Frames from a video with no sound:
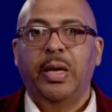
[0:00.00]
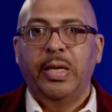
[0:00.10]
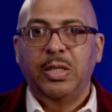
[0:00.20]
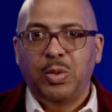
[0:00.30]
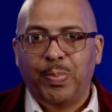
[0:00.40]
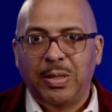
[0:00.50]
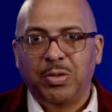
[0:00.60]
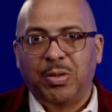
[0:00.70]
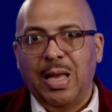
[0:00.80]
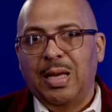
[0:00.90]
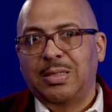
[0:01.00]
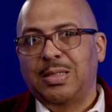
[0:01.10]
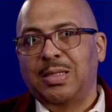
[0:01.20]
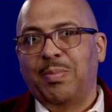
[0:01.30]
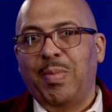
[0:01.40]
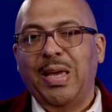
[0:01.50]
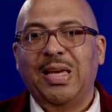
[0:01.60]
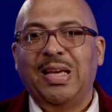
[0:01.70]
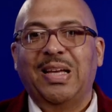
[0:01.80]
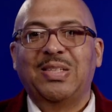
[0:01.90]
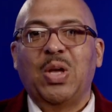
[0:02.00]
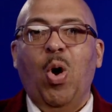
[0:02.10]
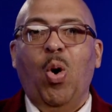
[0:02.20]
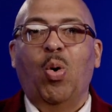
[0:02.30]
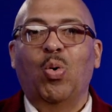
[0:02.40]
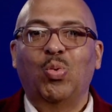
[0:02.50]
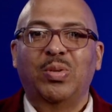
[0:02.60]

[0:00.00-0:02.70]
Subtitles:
He specializes in making us whole.